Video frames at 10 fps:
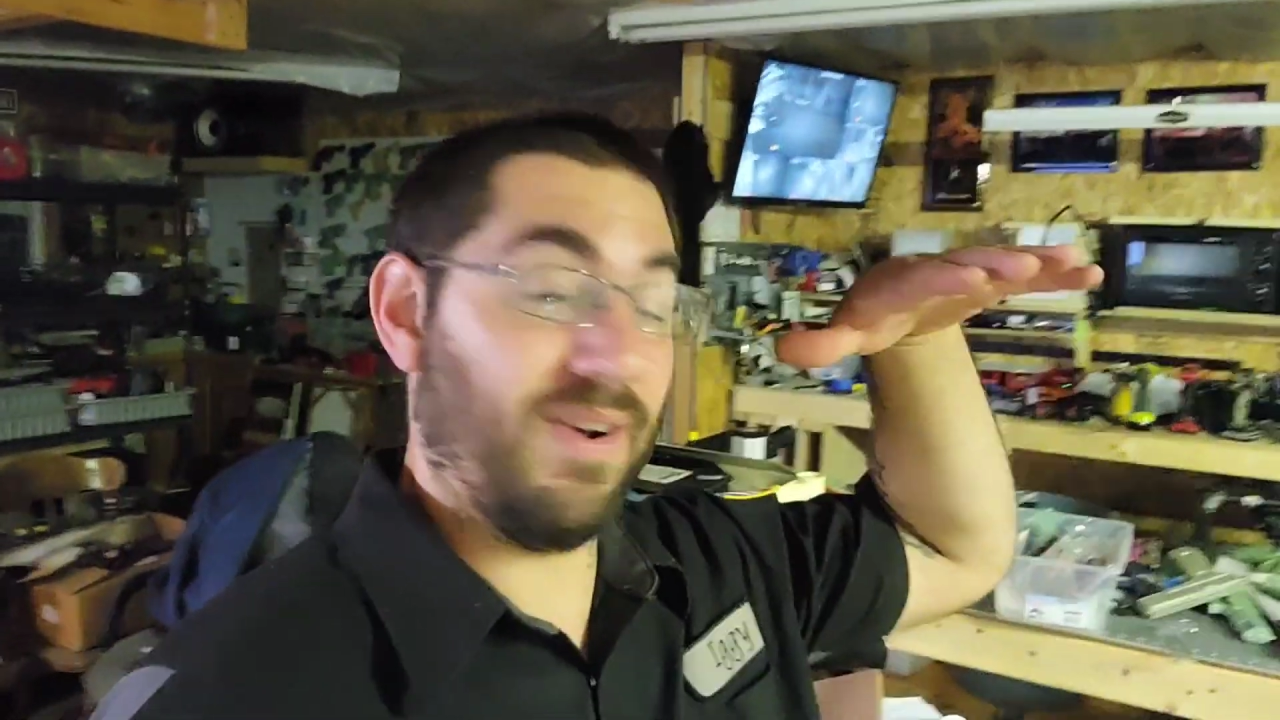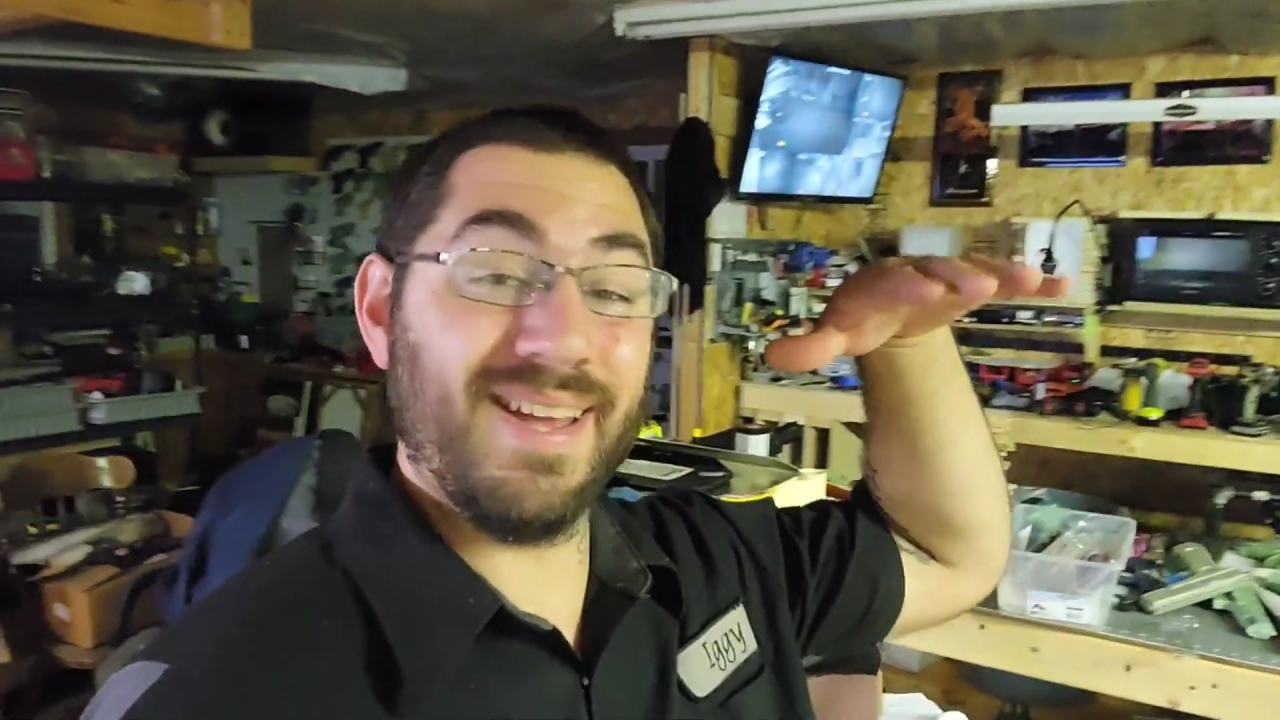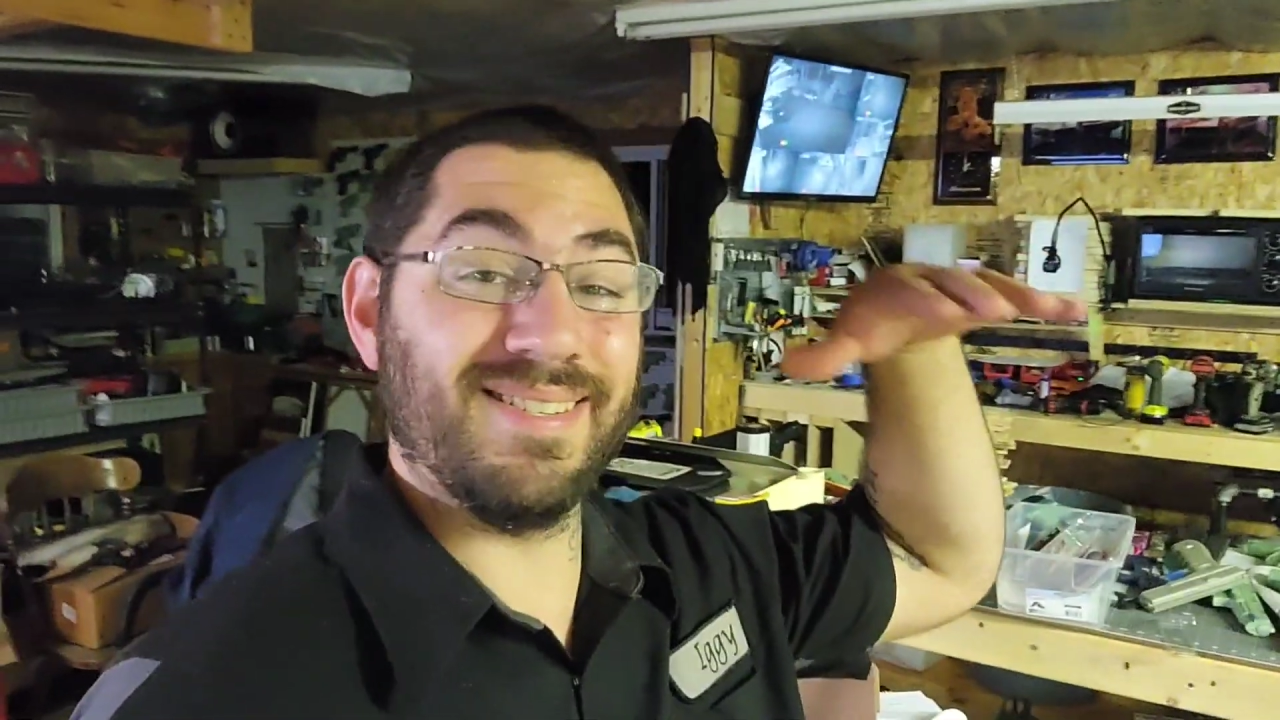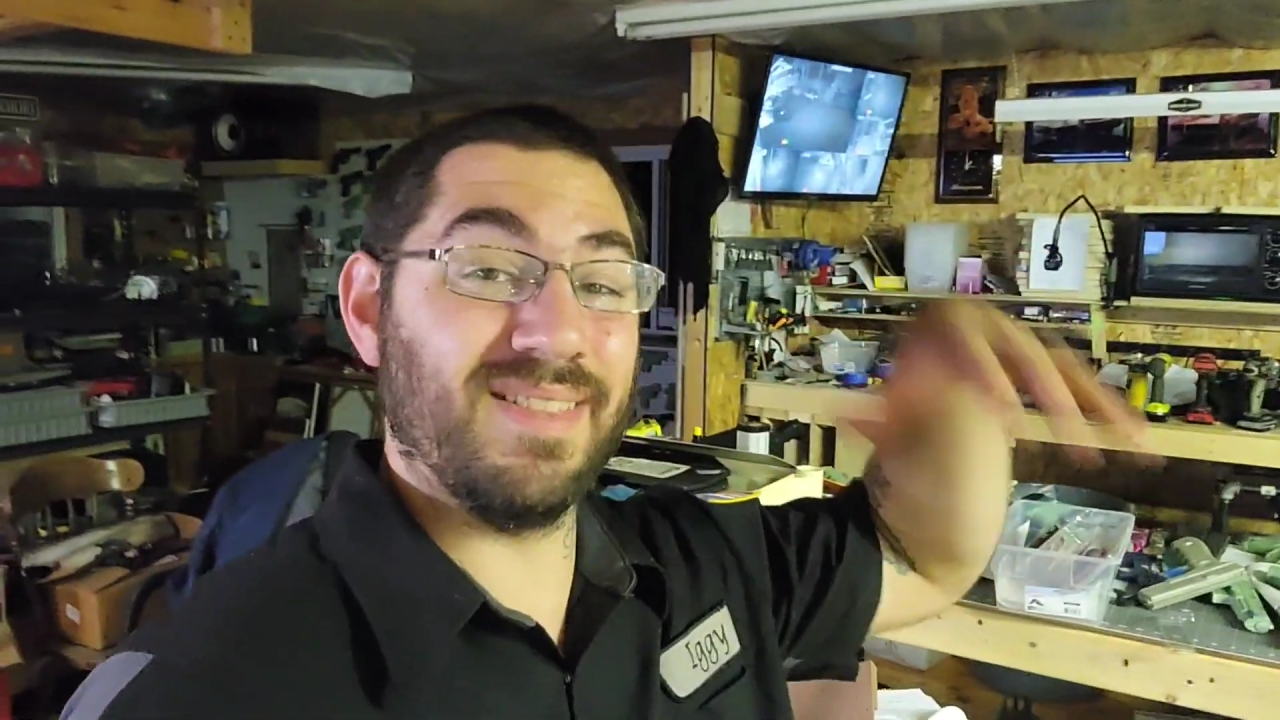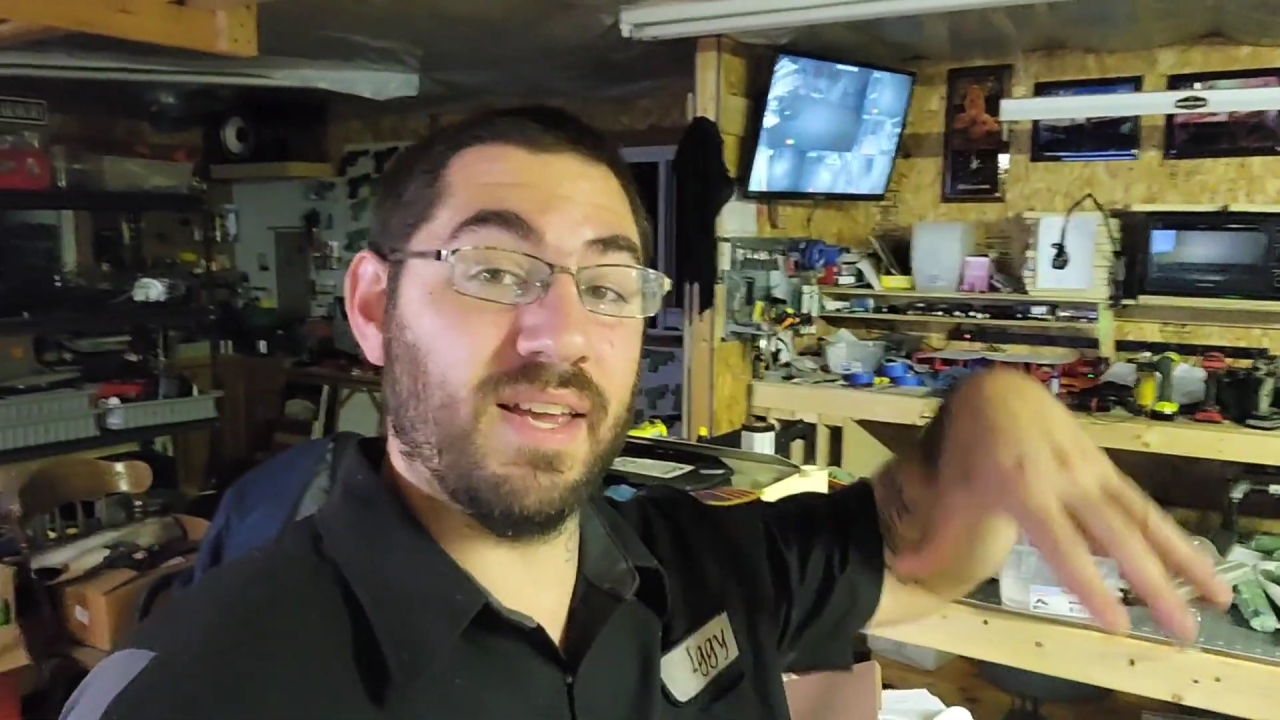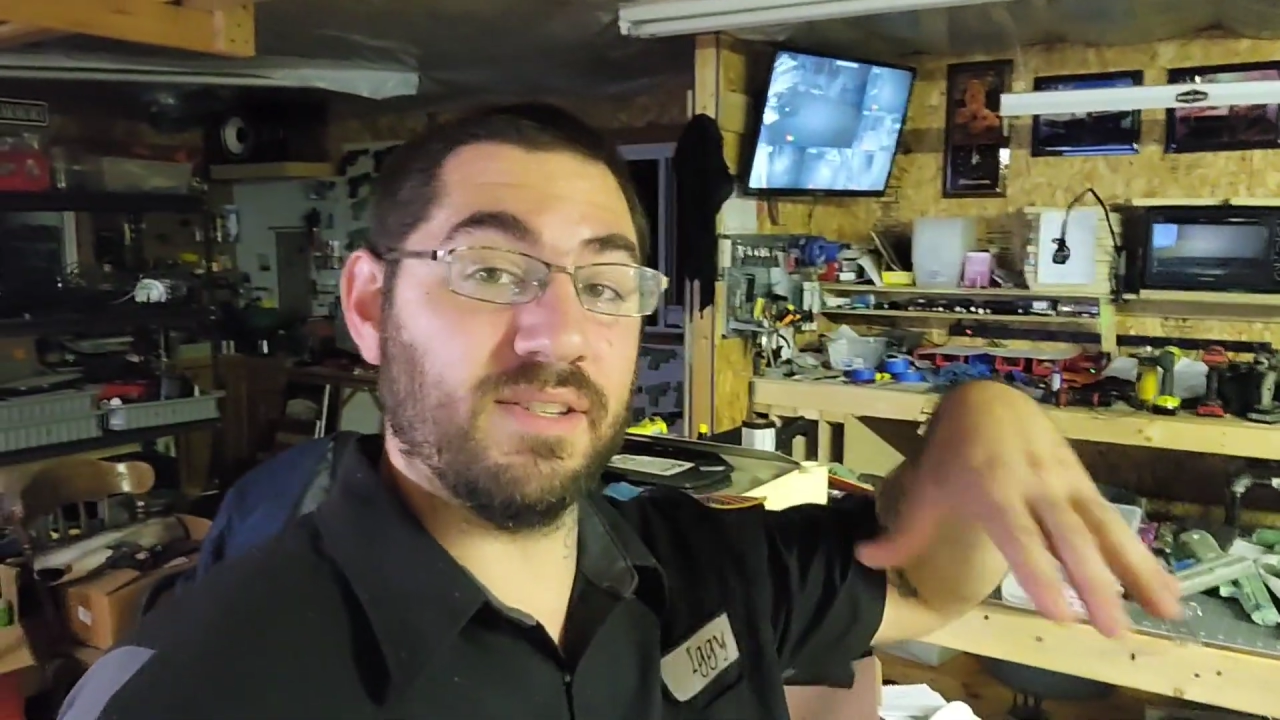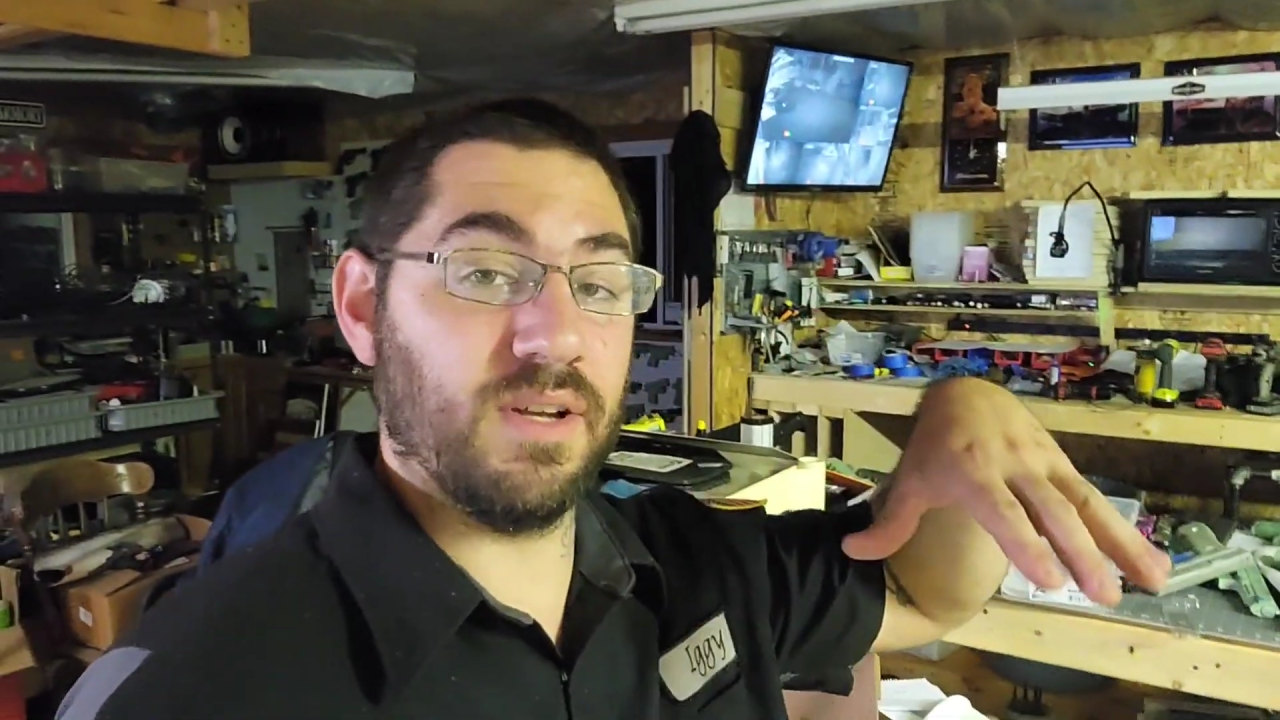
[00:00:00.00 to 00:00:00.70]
as this.